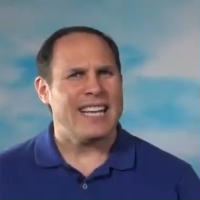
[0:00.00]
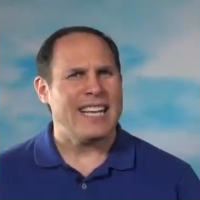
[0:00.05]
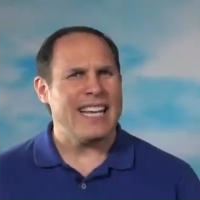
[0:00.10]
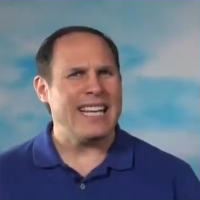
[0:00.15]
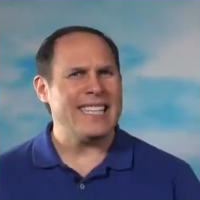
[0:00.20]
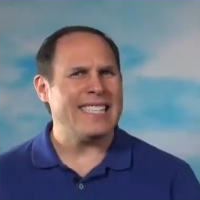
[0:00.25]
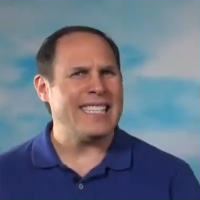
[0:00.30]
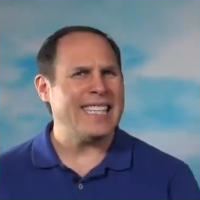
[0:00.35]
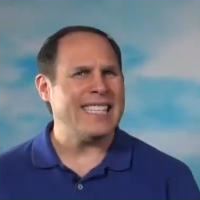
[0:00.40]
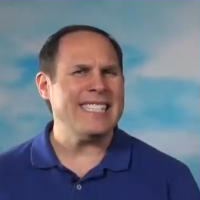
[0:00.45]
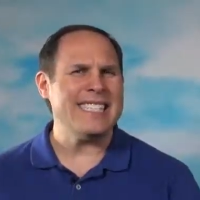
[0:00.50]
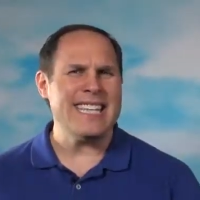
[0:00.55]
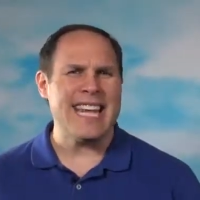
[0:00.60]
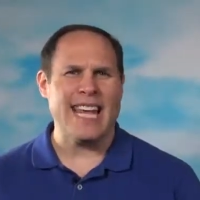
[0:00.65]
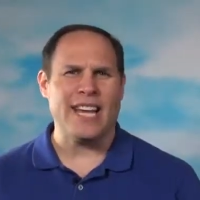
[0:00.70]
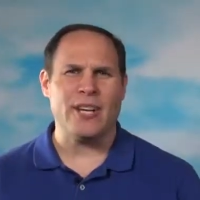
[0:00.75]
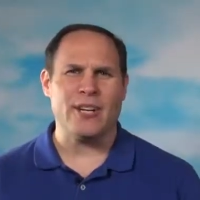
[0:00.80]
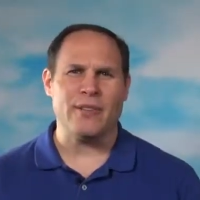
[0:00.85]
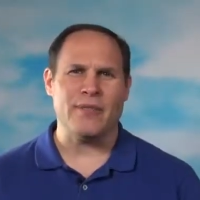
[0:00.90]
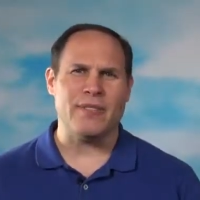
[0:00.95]
it didn't
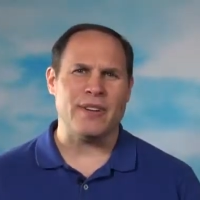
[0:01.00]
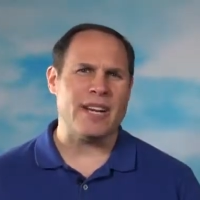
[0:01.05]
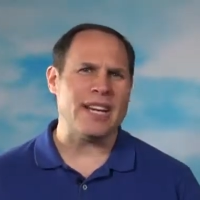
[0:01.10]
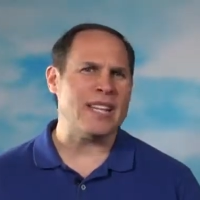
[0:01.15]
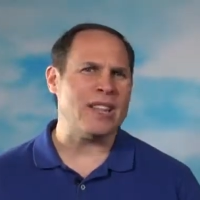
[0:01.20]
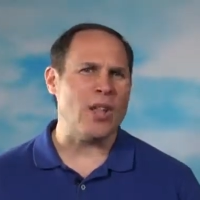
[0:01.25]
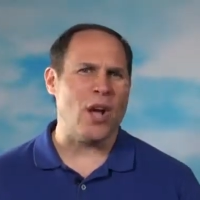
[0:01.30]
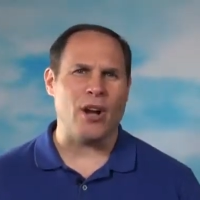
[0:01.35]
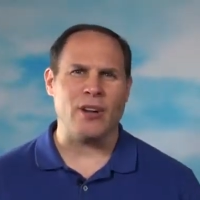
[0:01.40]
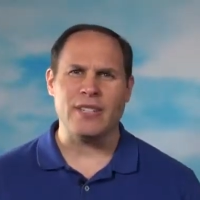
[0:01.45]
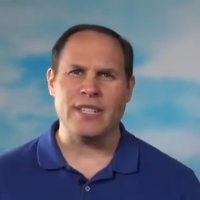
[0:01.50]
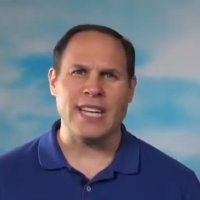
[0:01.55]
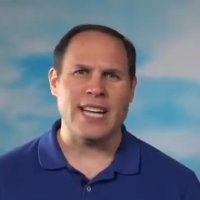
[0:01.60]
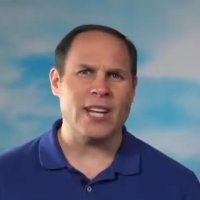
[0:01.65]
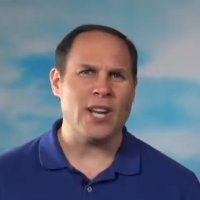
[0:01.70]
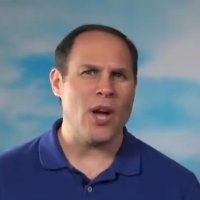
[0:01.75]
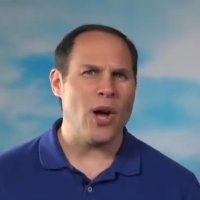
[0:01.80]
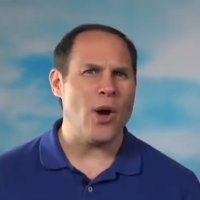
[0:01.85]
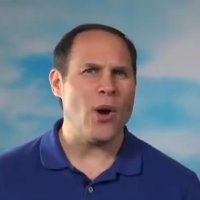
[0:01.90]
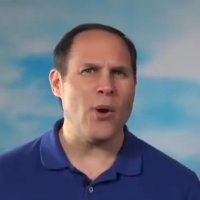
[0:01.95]
take her very long to get
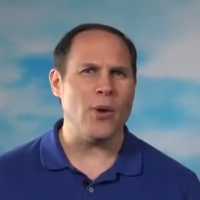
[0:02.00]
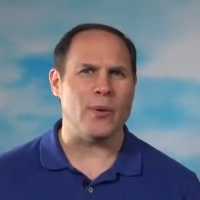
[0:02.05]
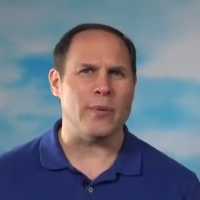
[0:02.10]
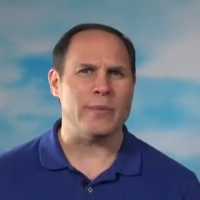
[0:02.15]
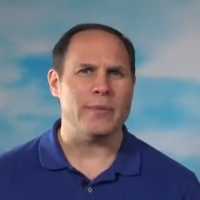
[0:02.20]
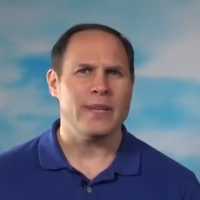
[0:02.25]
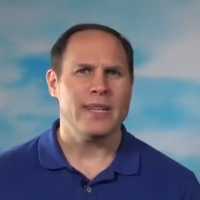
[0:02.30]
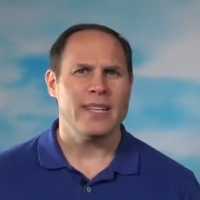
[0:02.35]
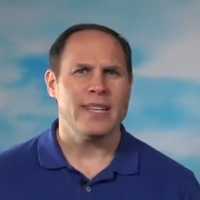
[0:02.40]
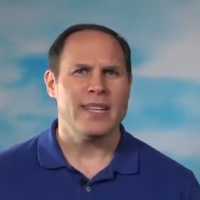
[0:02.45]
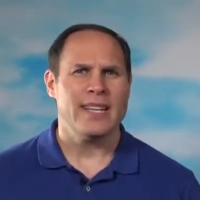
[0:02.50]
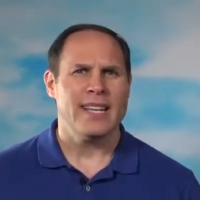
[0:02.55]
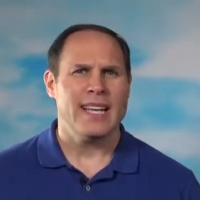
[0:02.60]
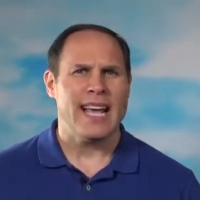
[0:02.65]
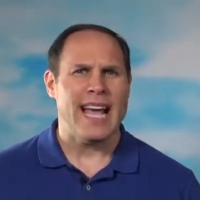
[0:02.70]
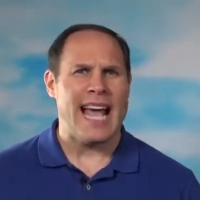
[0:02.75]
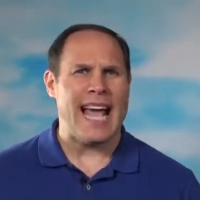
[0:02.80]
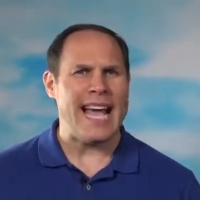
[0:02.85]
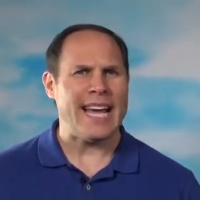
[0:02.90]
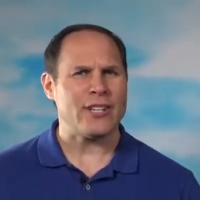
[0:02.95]
home.
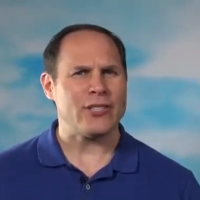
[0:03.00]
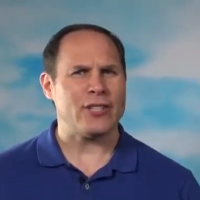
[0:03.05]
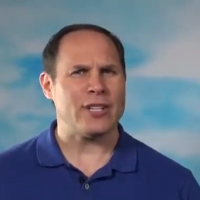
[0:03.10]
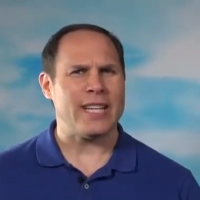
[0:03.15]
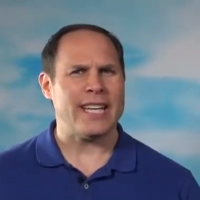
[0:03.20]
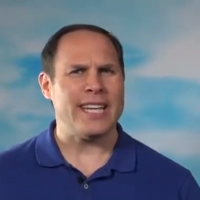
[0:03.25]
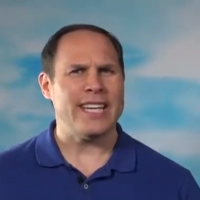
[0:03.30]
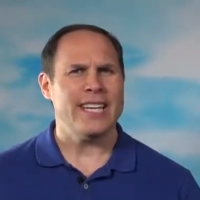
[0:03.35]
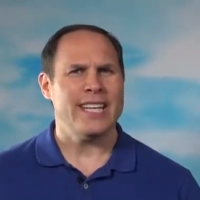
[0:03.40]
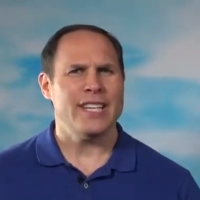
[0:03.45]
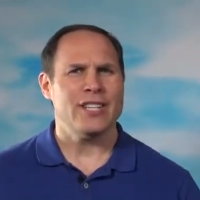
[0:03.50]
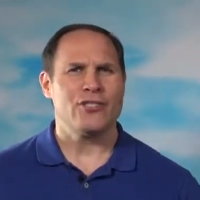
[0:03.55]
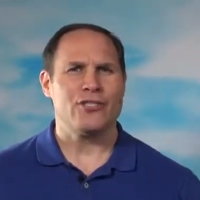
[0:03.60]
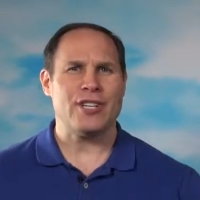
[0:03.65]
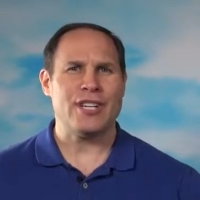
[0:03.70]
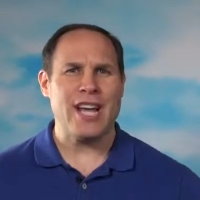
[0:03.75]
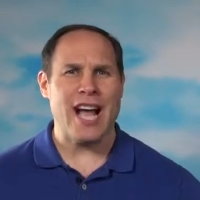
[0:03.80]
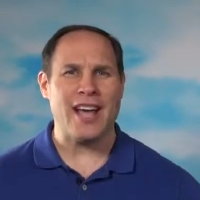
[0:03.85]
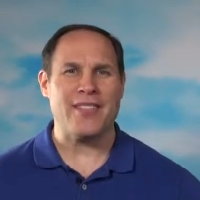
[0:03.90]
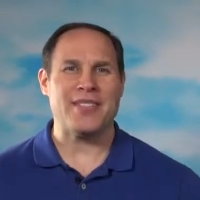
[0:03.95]
Actually,
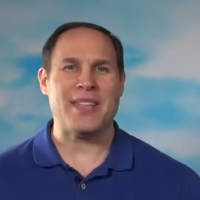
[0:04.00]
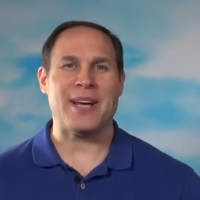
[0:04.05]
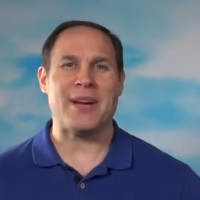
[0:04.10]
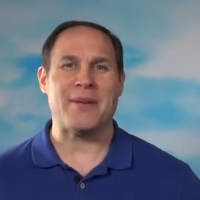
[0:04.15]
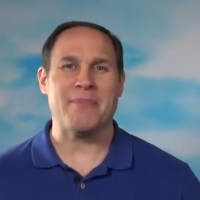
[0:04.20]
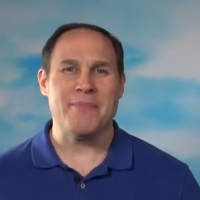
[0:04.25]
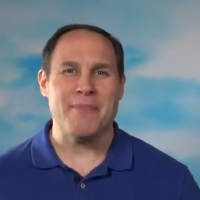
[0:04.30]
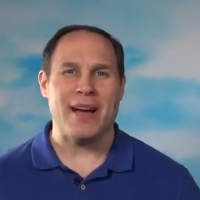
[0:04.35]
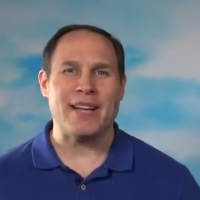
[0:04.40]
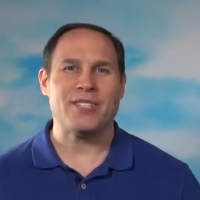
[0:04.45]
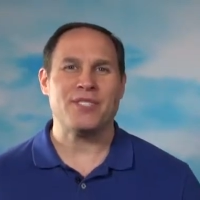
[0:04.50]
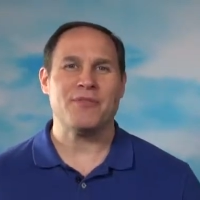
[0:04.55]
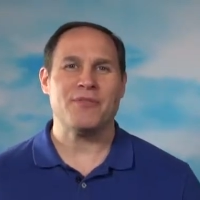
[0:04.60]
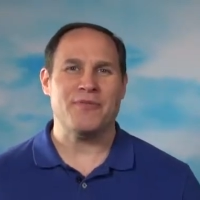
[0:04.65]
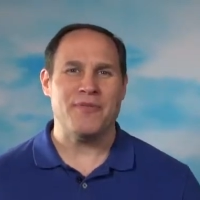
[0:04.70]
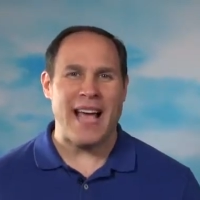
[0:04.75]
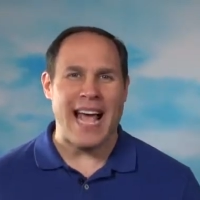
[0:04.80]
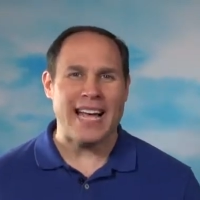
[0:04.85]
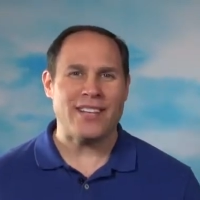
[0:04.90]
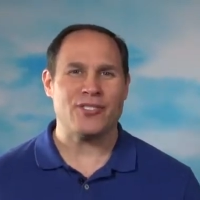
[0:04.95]
she got there much
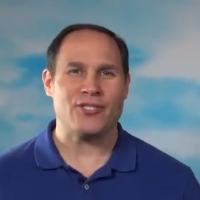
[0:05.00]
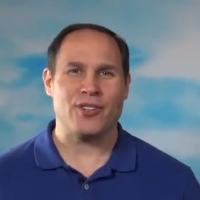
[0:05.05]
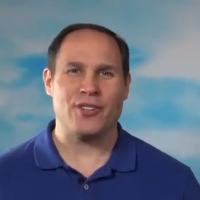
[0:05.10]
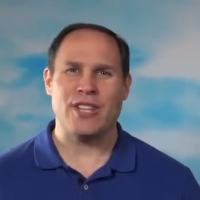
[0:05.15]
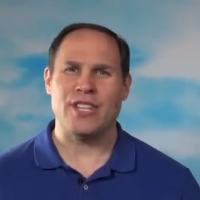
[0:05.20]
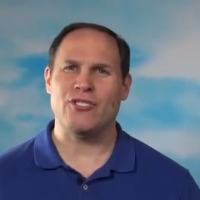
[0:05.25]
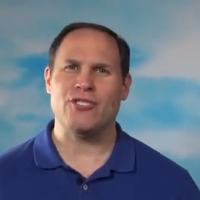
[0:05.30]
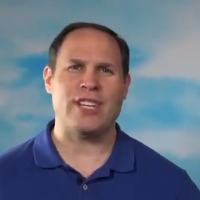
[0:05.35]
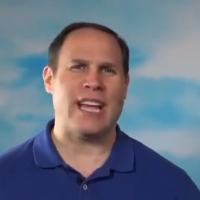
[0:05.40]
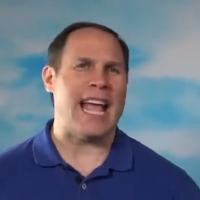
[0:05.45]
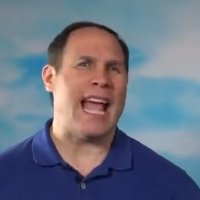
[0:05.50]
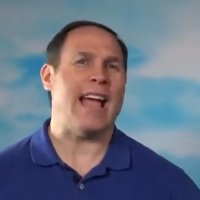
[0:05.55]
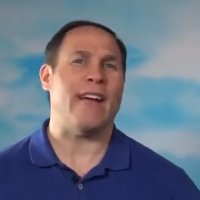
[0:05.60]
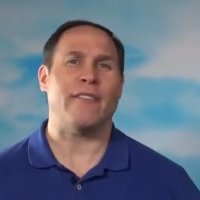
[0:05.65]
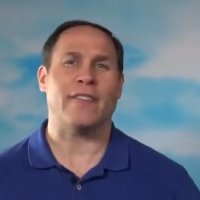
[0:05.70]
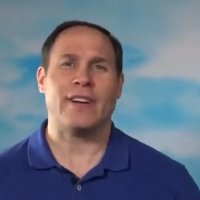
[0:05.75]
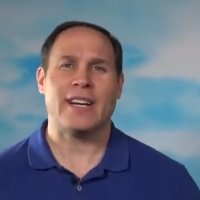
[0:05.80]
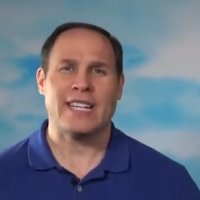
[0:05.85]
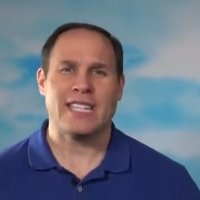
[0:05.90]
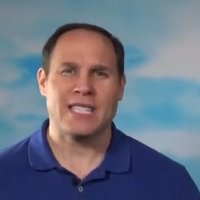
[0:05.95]
faster than she
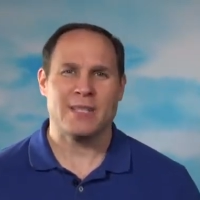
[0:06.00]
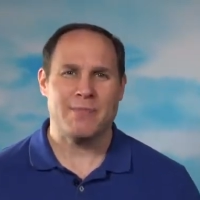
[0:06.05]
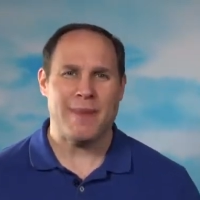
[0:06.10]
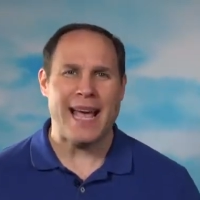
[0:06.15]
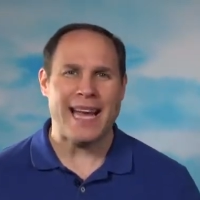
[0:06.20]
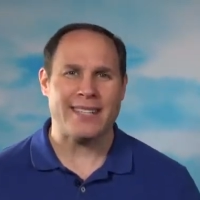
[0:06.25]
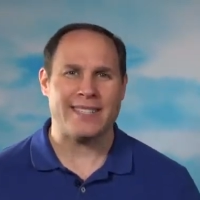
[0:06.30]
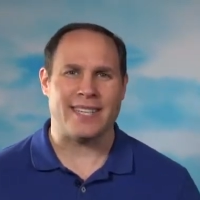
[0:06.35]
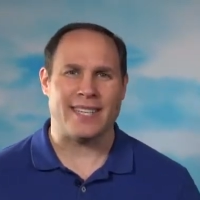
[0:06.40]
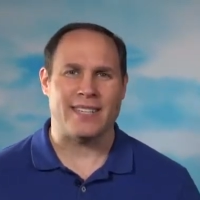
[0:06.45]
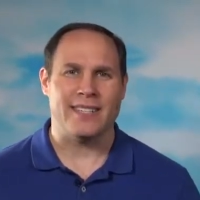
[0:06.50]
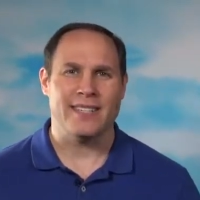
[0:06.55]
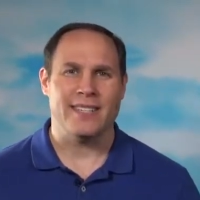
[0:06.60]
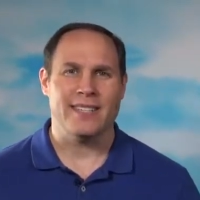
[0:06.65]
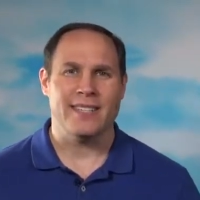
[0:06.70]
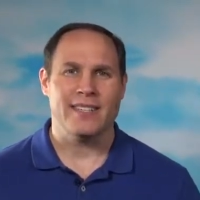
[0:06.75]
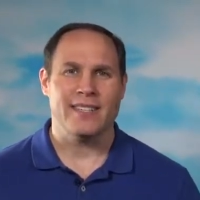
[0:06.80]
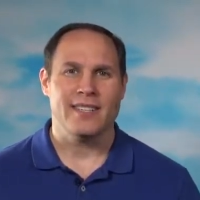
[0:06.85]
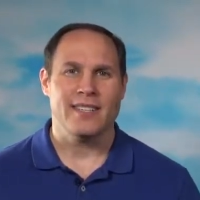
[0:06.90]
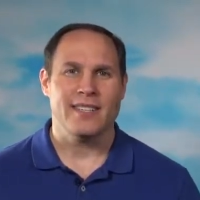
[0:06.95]
ever expected.
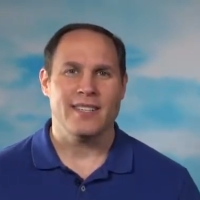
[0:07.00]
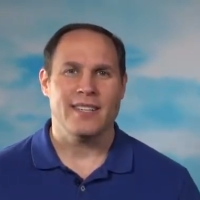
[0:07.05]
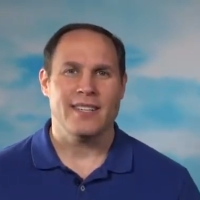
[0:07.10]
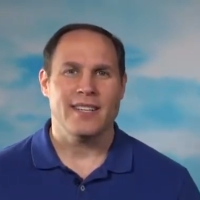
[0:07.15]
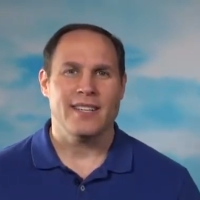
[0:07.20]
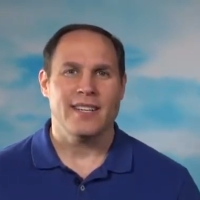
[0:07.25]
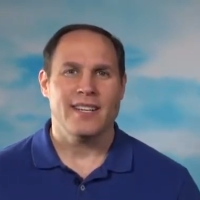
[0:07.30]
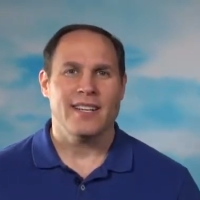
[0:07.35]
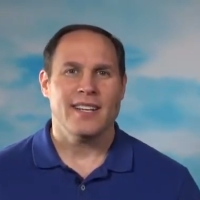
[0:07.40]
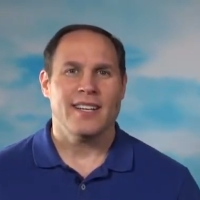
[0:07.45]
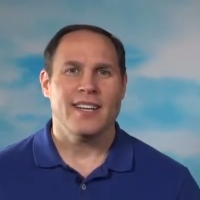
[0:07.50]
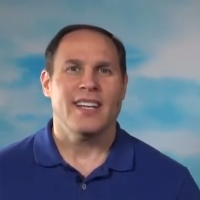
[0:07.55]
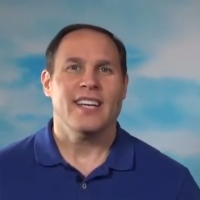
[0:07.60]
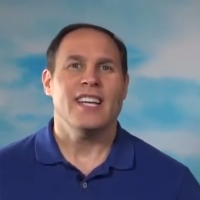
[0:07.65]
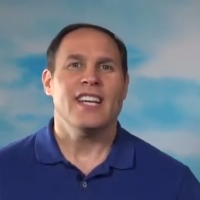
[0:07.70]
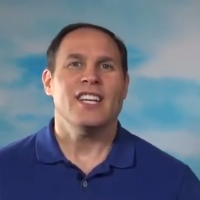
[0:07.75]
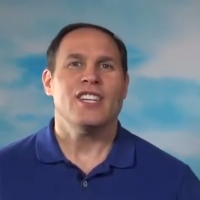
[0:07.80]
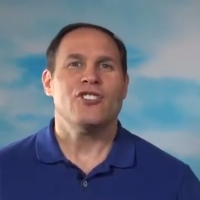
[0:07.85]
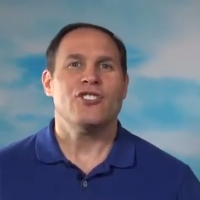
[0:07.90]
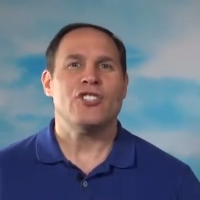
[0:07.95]

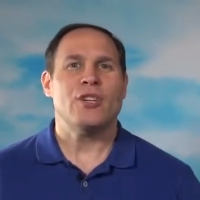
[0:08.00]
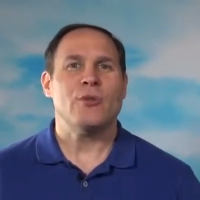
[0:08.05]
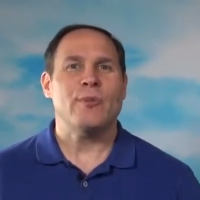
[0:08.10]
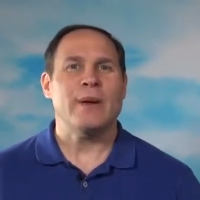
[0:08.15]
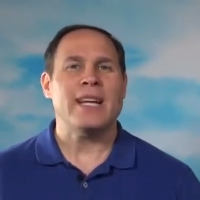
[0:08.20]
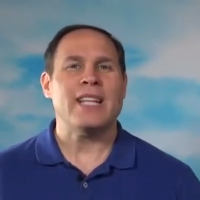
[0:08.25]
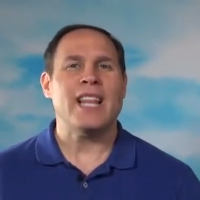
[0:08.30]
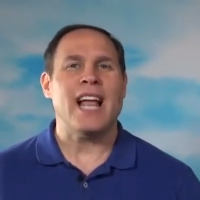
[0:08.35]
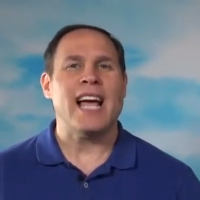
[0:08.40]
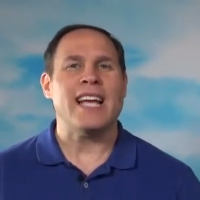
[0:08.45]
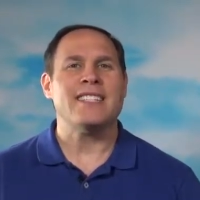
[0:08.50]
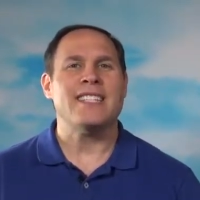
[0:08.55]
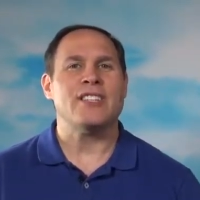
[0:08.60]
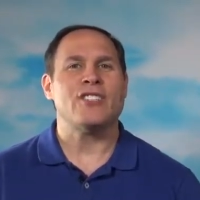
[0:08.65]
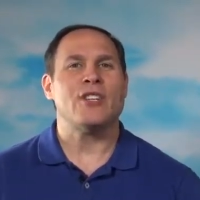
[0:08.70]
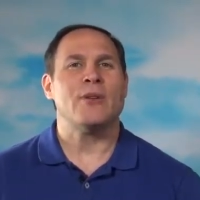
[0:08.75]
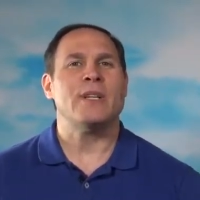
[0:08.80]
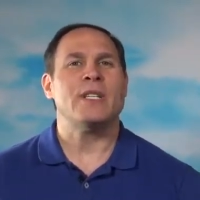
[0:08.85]
She realized that she